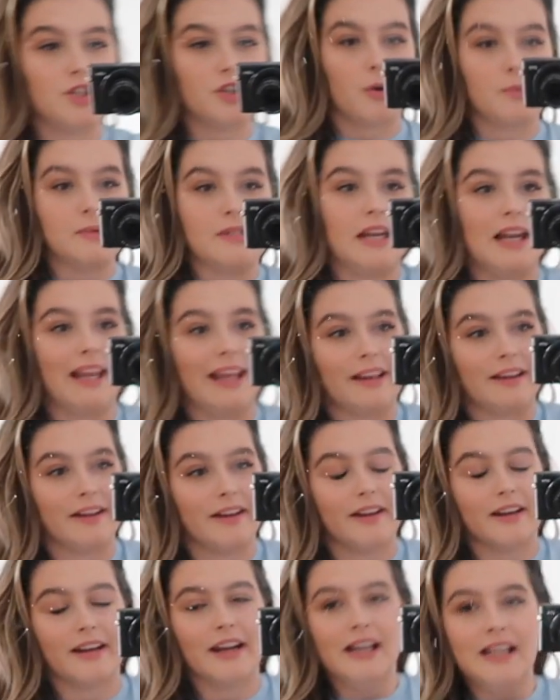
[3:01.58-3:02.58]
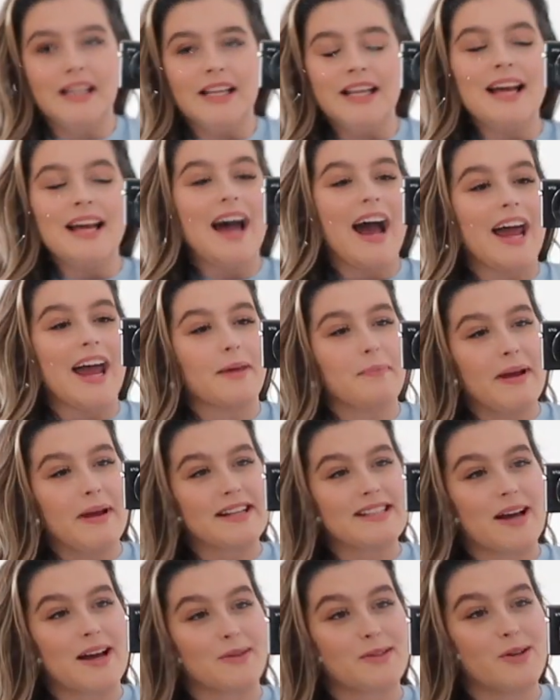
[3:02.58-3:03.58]
shops in Lincoln and I
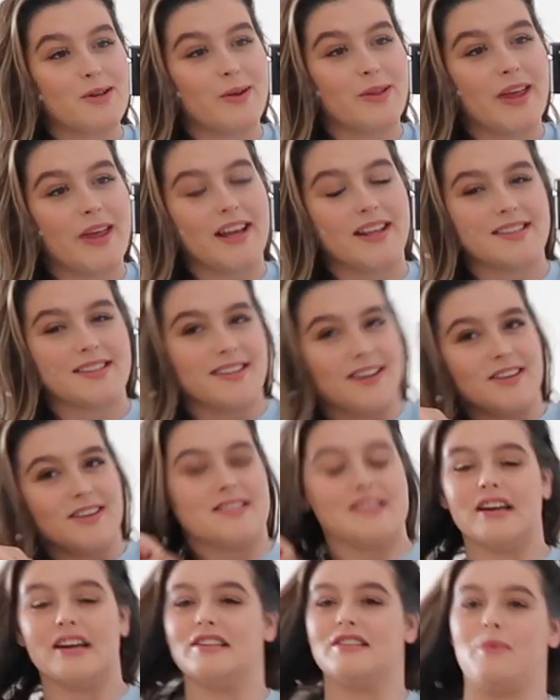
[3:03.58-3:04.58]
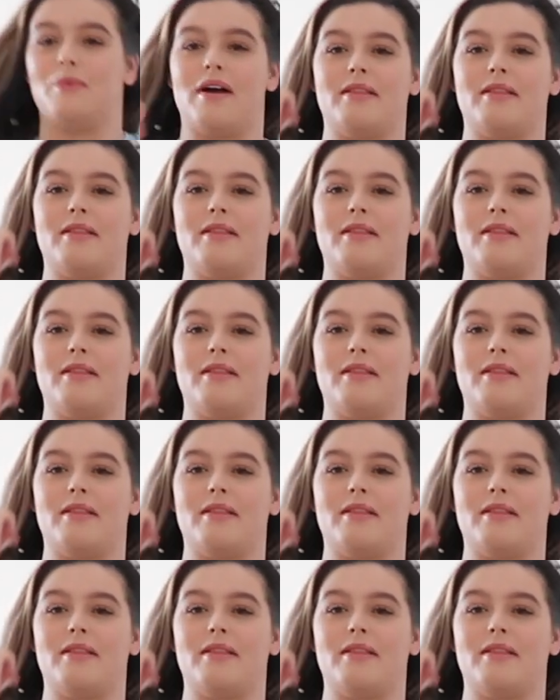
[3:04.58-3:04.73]
picked out two things and I decided to